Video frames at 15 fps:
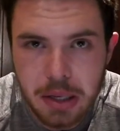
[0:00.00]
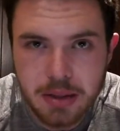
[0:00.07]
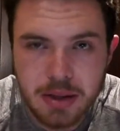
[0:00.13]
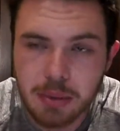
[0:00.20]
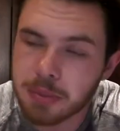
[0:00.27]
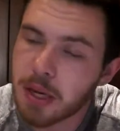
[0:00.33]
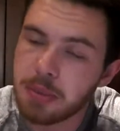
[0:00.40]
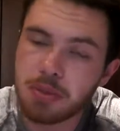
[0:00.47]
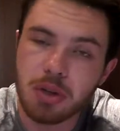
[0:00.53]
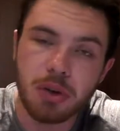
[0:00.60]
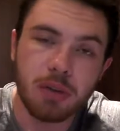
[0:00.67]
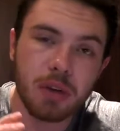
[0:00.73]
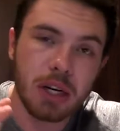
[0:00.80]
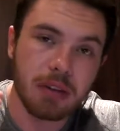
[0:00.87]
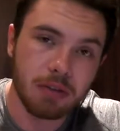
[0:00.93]
Sometimes you
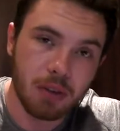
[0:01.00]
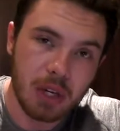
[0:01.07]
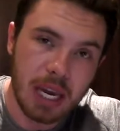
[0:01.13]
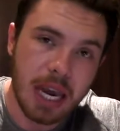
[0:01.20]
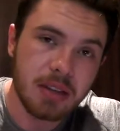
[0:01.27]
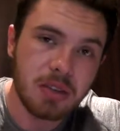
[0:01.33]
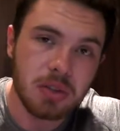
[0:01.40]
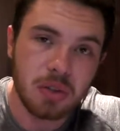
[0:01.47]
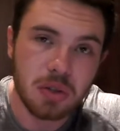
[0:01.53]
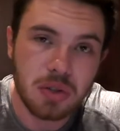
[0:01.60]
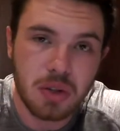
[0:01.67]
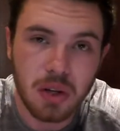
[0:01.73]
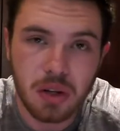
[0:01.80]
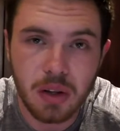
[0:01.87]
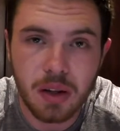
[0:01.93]
can forget to do
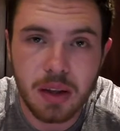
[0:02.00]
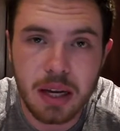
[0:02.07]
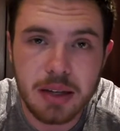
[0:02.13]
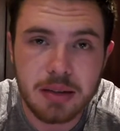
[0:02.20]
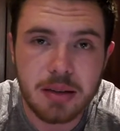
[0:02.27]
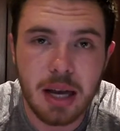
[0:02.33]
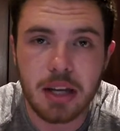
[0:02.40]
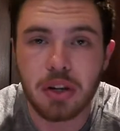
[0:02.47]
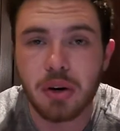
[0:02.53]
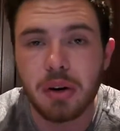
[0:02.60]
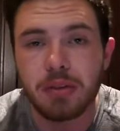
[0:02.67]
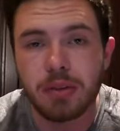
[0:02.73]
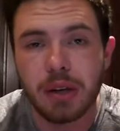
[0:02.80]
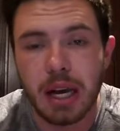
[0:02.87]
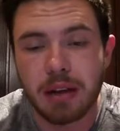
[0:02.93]
certain things and you
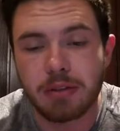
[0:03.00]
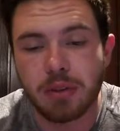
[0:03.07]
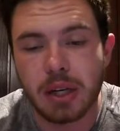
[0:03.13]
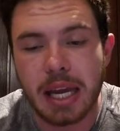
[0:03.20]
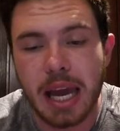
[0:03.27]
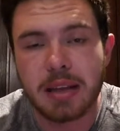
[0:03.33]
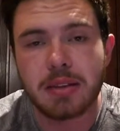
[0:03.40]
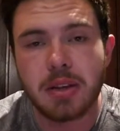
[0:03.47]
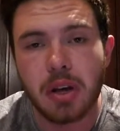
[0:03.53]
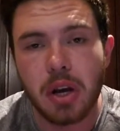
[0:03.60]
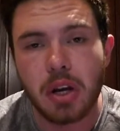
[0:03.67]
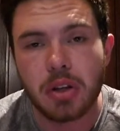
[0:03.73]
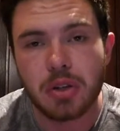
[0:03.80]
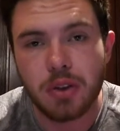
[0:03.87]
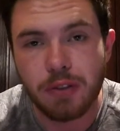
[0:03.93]
can forget
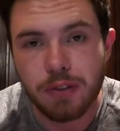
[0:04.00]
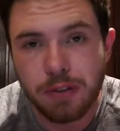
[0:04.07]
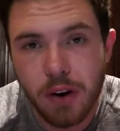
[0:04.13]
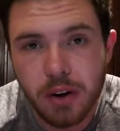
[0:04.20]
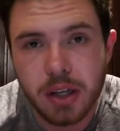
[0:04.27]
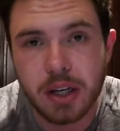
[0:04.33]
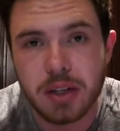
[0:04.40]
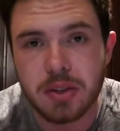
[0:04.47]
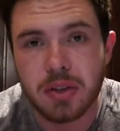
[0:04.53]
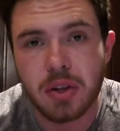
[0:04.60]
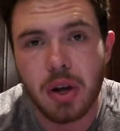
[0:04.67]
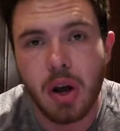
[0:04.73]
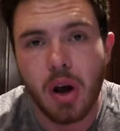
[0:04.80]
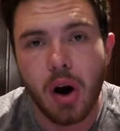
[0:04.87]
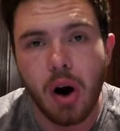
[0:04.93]
to focus
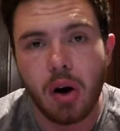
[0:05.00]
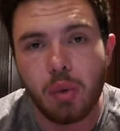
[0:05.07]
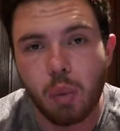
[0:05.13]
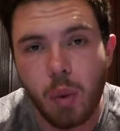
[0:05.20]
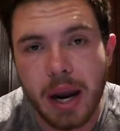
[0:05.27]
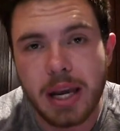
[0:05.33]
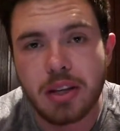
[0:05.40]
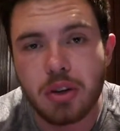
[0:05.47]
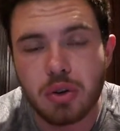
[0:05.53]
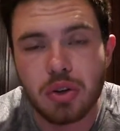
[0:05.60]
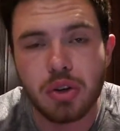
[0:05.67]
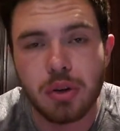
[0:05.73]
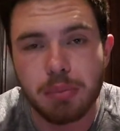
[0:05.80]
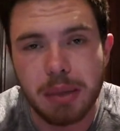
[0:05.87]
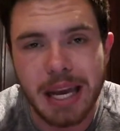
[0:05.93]
on where you
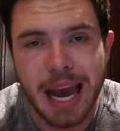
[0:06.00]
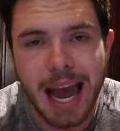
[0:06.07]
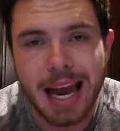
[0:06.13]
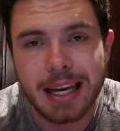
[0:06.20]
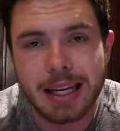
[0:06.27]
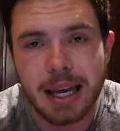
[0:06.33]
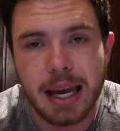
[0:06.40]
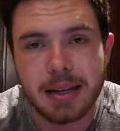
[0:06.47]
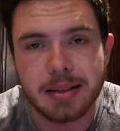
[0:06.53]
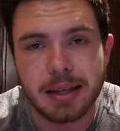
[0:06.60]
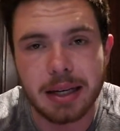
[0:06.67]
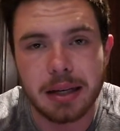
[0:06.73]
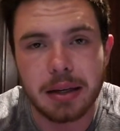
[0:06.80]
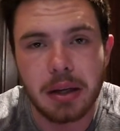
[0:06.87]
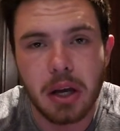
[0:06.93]
should be
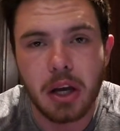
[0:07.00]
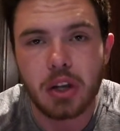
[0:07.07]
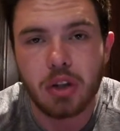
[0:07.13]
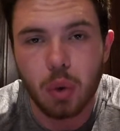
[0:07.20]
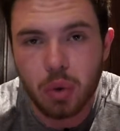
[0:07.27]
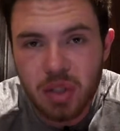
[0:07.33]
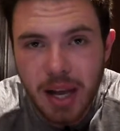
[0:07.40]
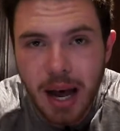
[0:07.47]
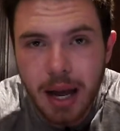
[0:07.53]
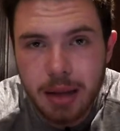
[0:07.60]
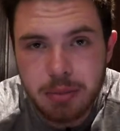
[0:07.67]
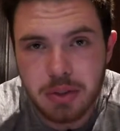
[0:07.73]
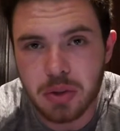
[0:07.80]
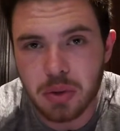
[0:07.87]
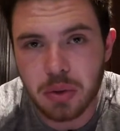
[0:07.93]
allocating your
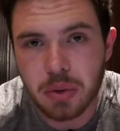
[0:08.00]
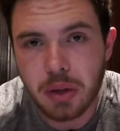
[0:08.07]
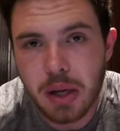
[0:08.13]
time to.